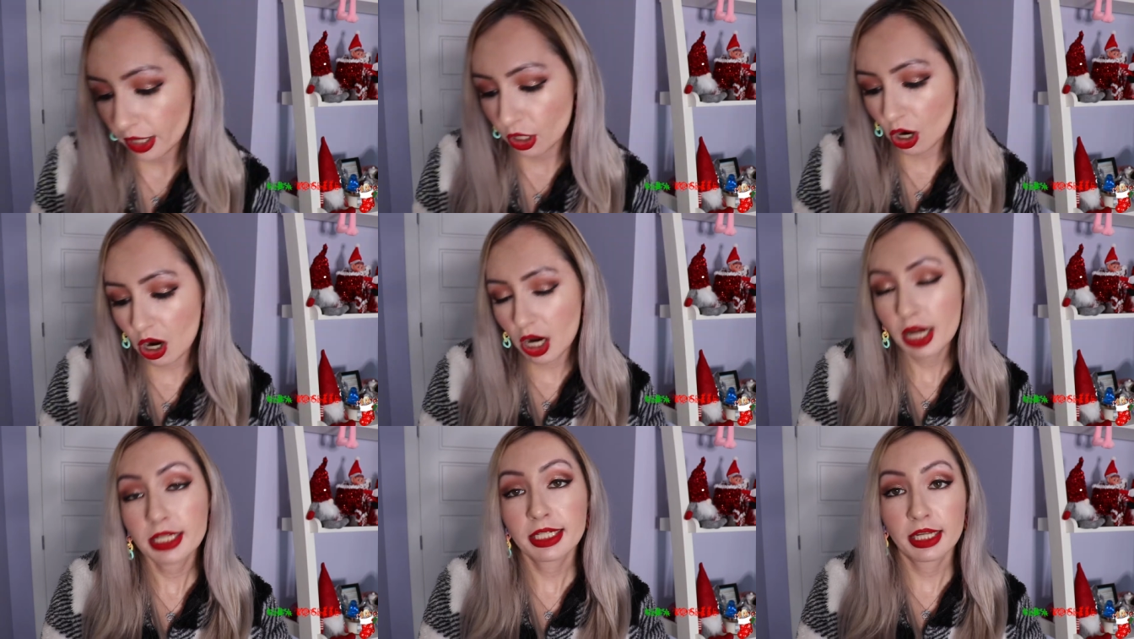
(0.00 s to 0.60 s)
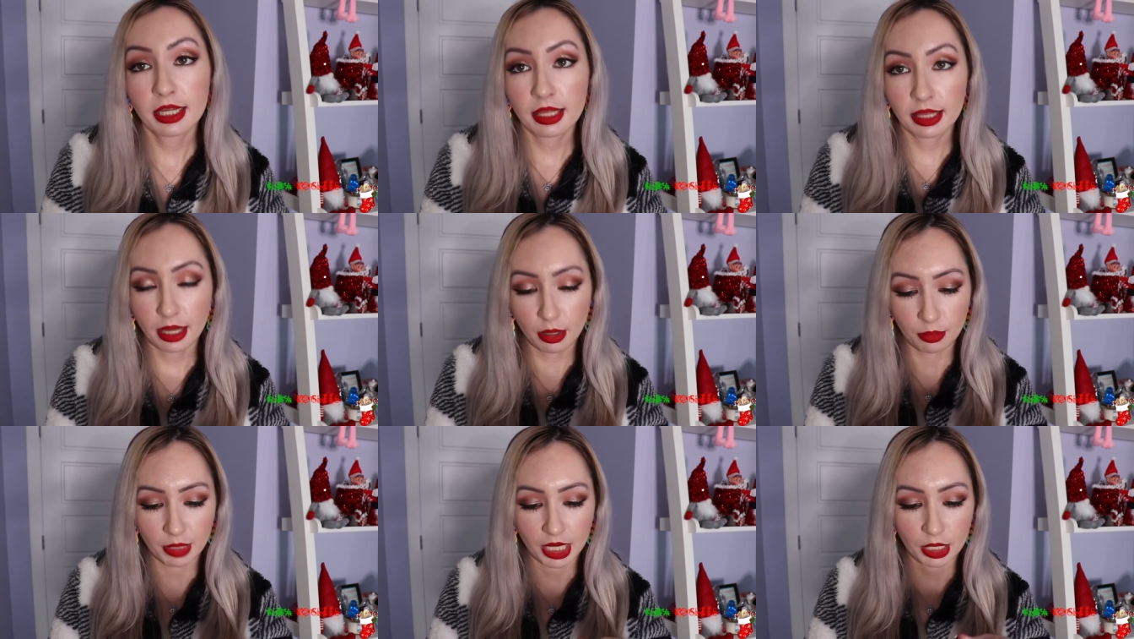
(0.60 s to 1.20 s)
I got
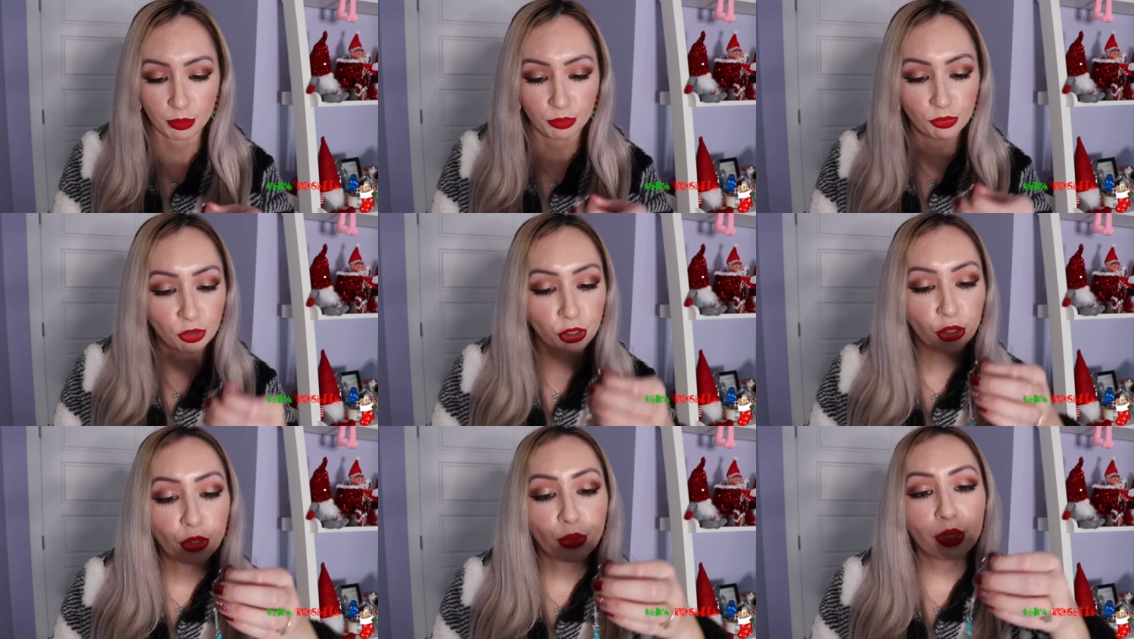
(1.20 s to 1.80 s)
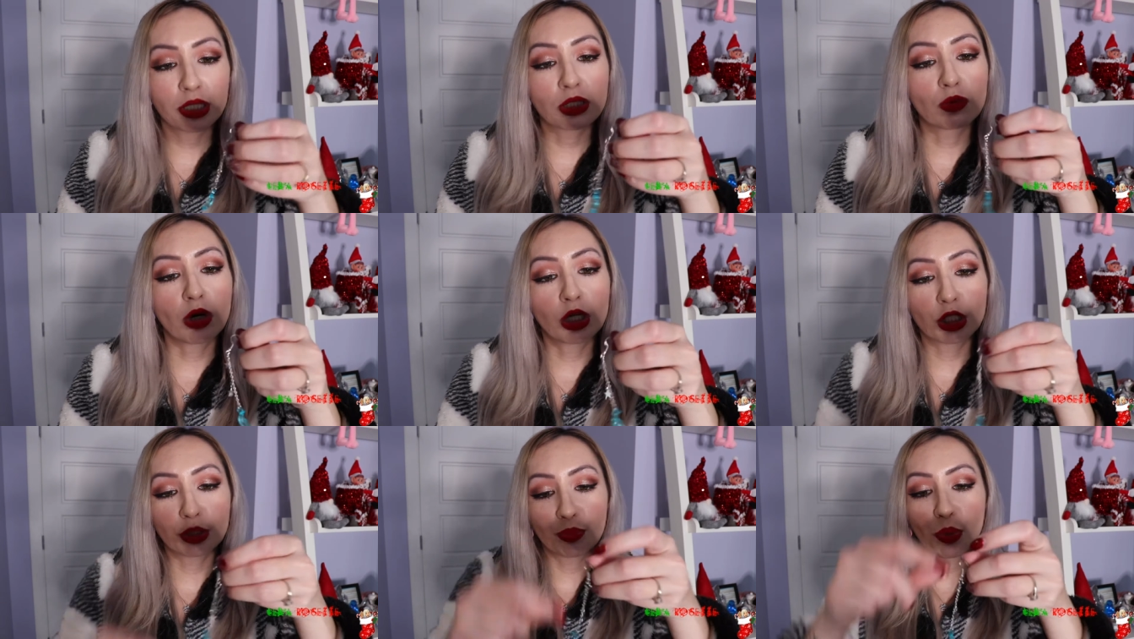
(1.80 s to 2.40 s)
them in blue as
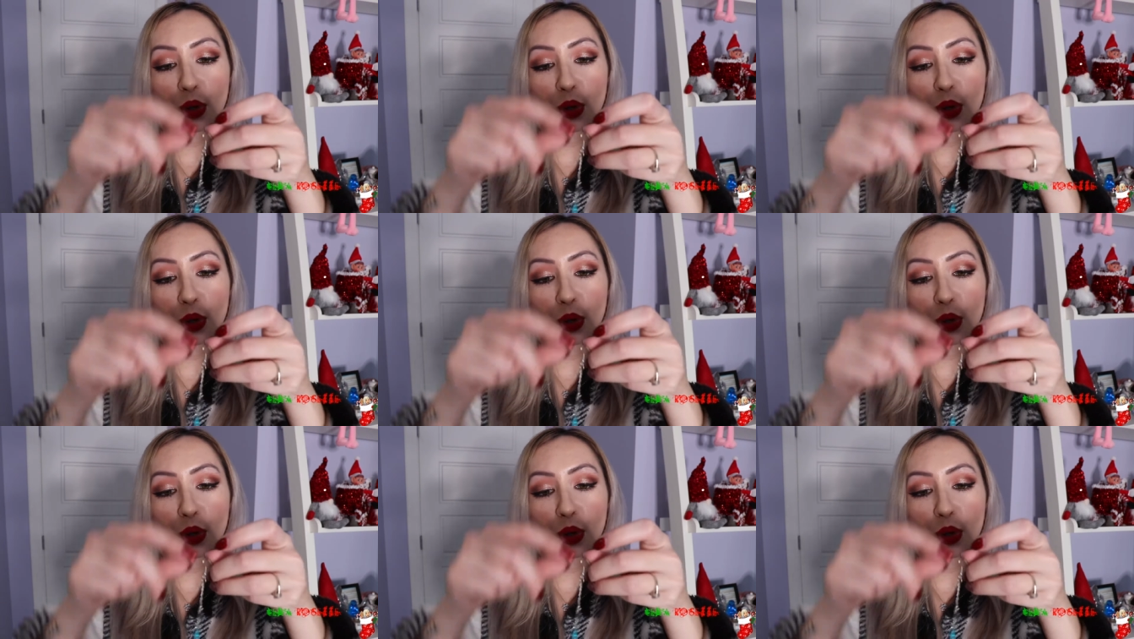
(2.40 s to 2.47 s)
well as